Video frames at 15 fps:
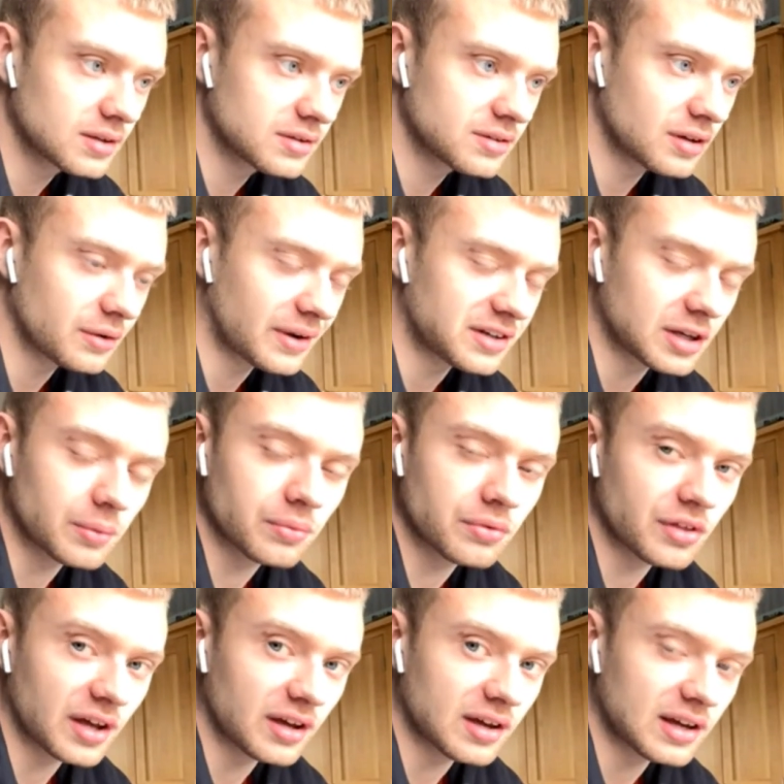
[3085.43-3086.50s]
So I don't
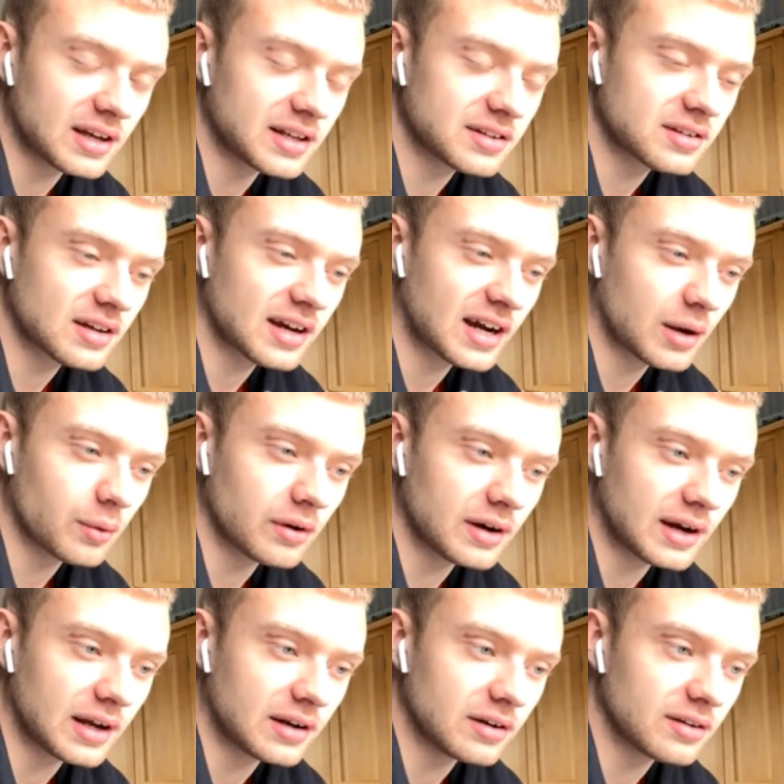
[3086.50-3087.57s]
think it's our
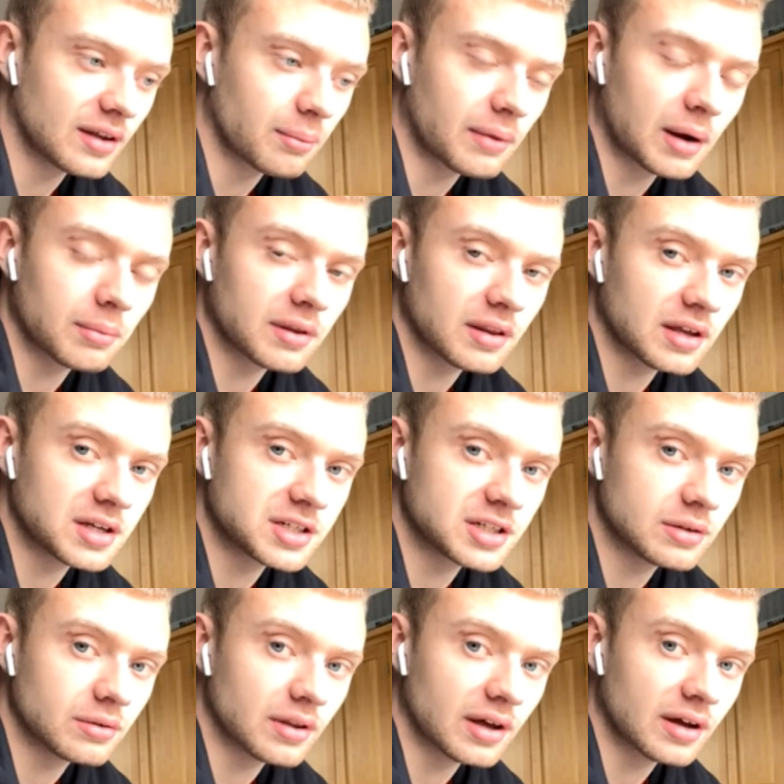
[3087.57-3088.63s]
end that might be the
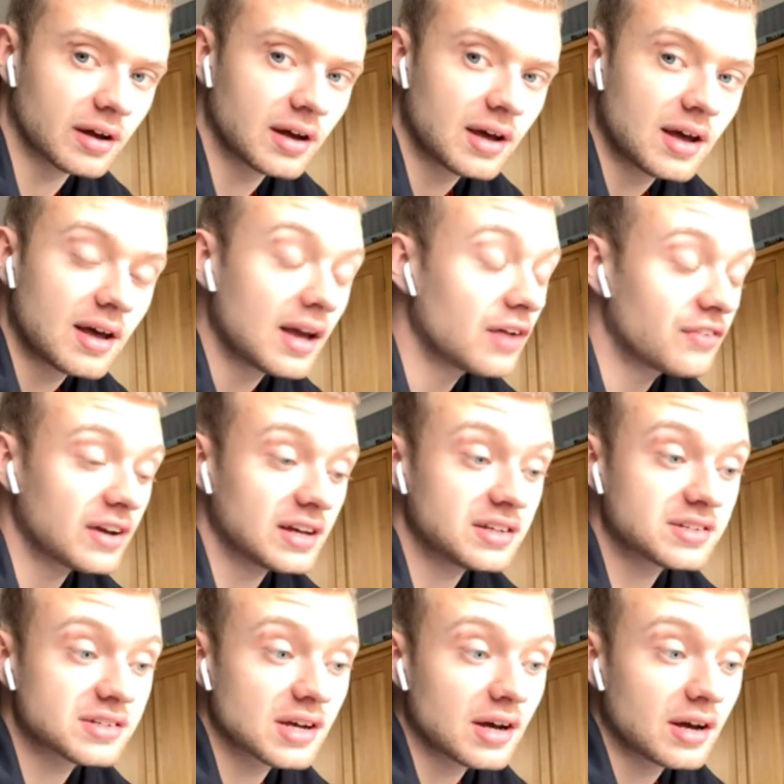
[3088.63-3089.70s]
issue there. If it
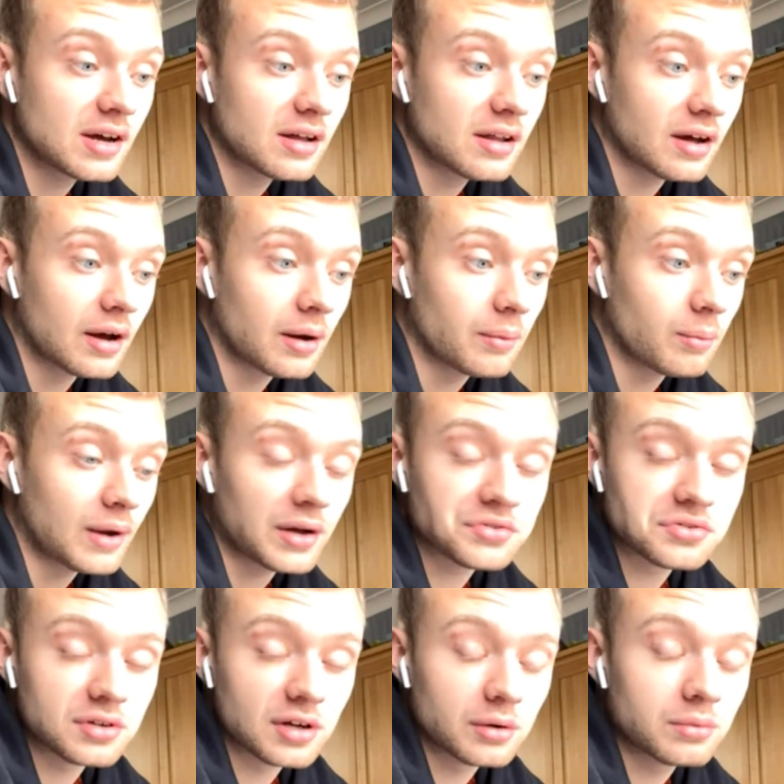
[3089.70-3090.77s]
is, let
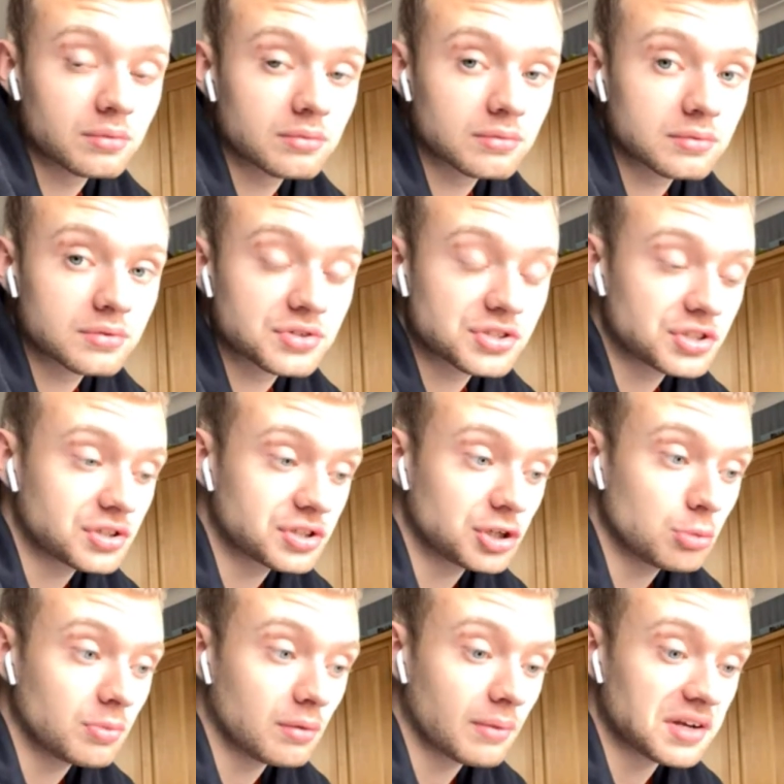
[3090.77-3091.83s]
us know.
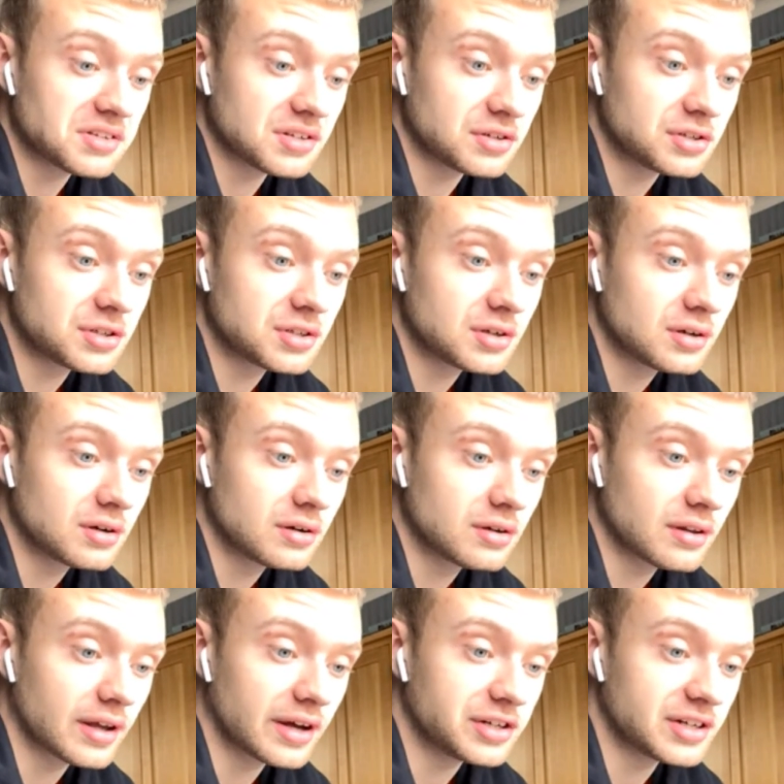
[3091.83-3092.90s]
Shoot me a message
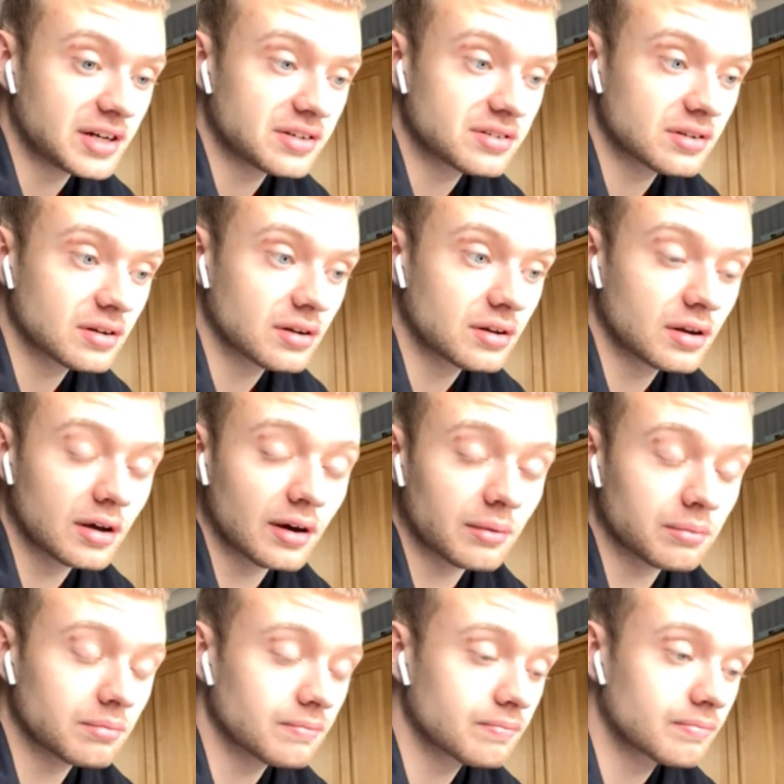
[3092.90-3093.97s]
there, Jason.
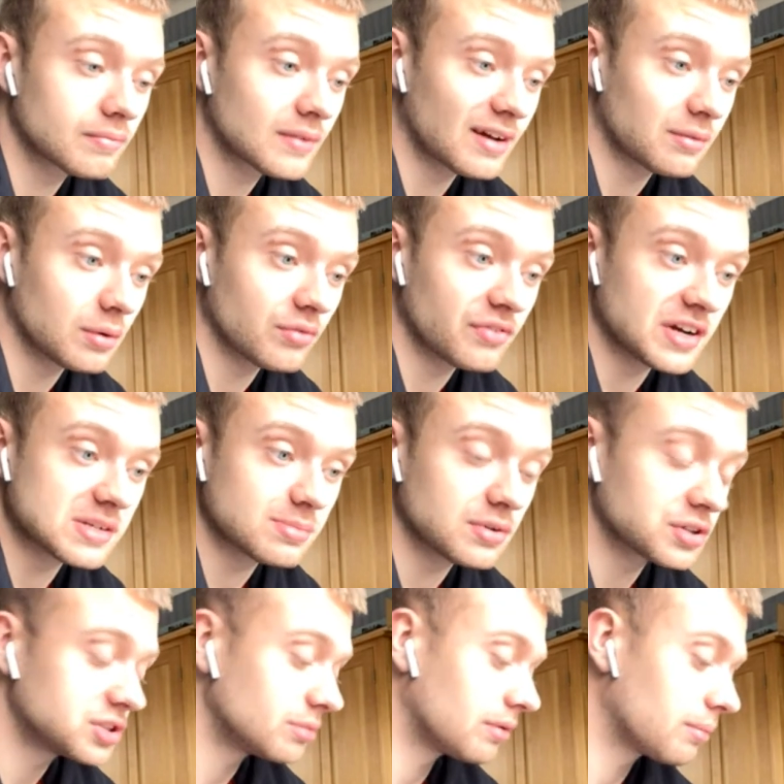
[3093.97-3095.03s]
You have me on
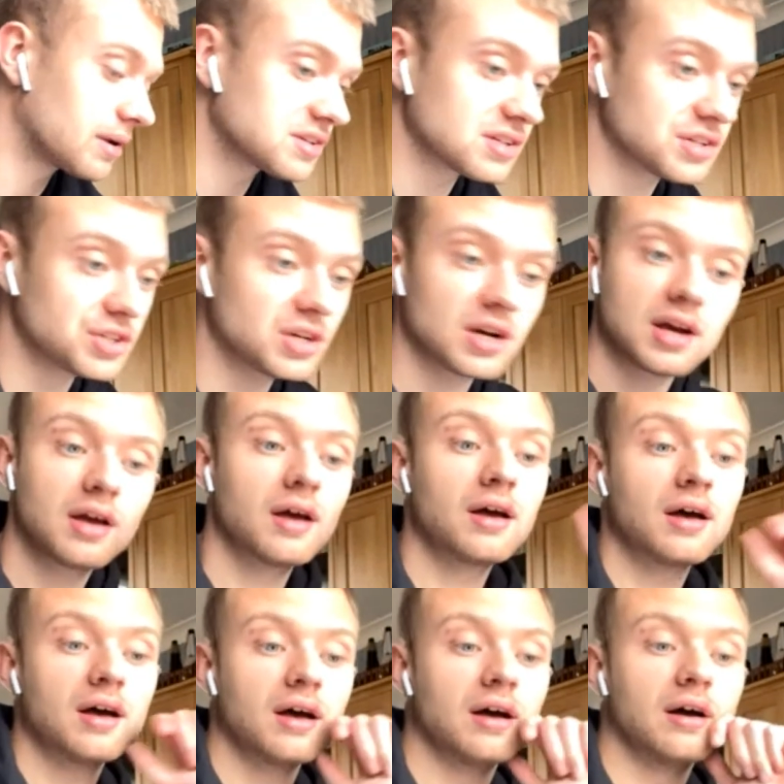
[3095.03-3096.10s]
Facebook, shoot me a message.
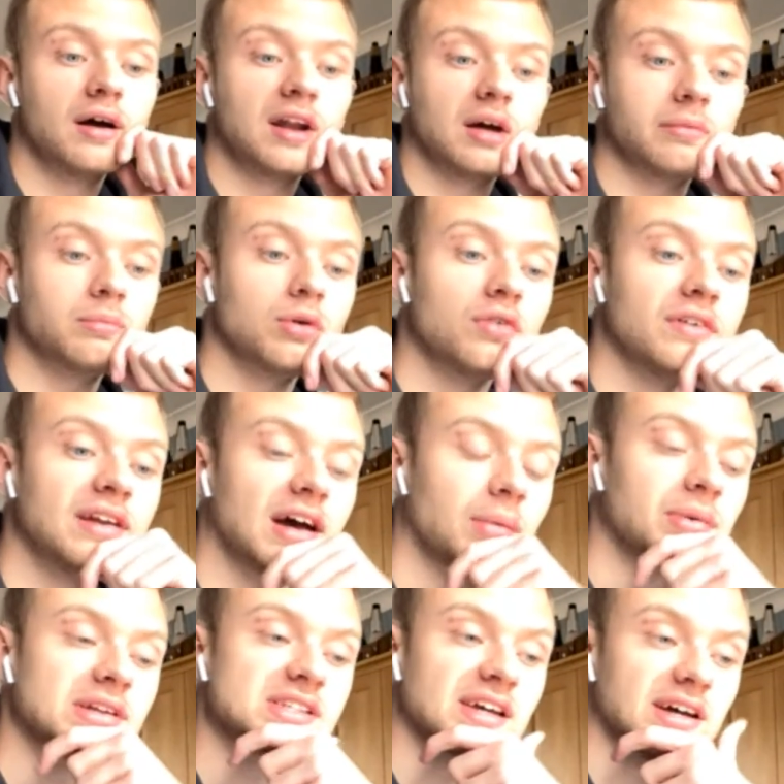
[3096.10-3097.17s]
And I'm more than
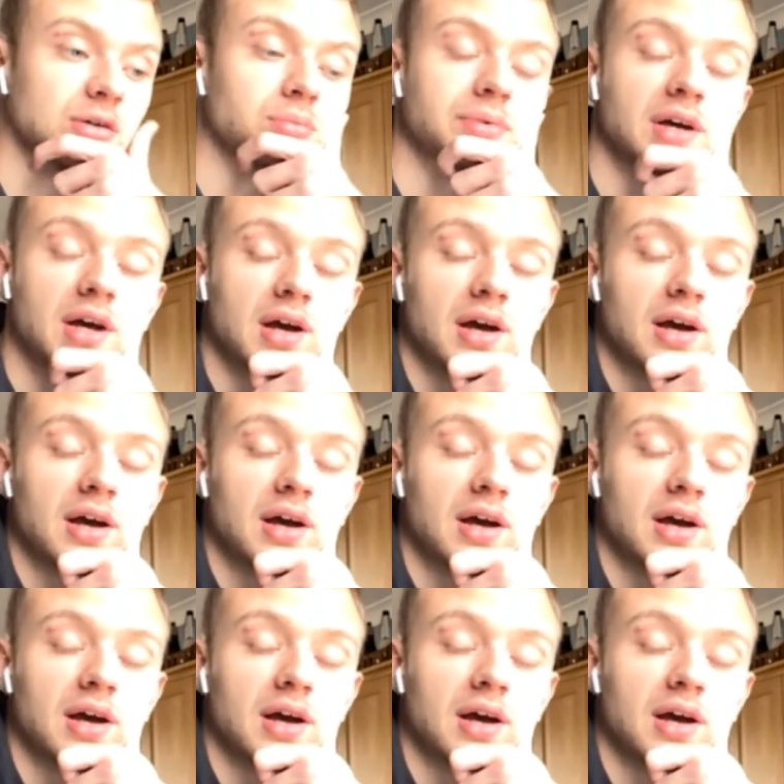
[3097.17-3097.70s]
happy to help.